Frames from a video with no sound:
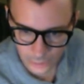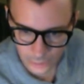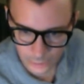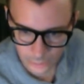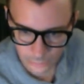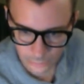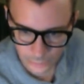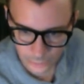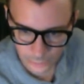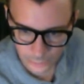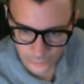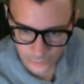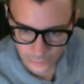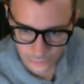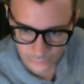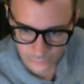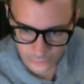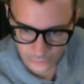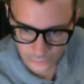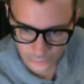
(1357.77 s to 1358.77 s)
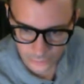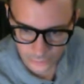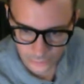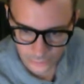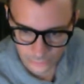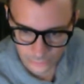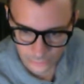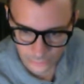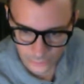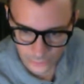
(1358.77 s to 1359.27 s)
We'll expand the
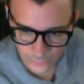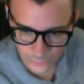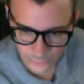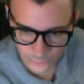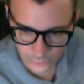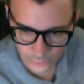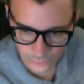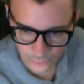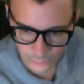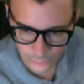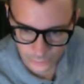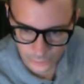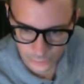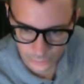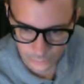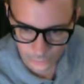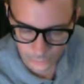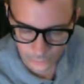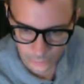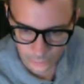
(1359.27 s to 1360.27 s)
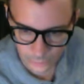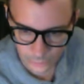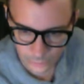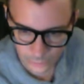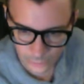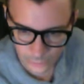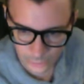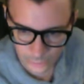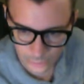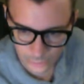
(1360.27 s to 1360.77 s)
file system and prepare some
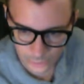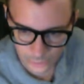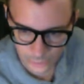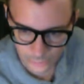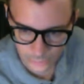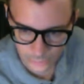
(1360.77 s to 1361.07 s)
other stuff.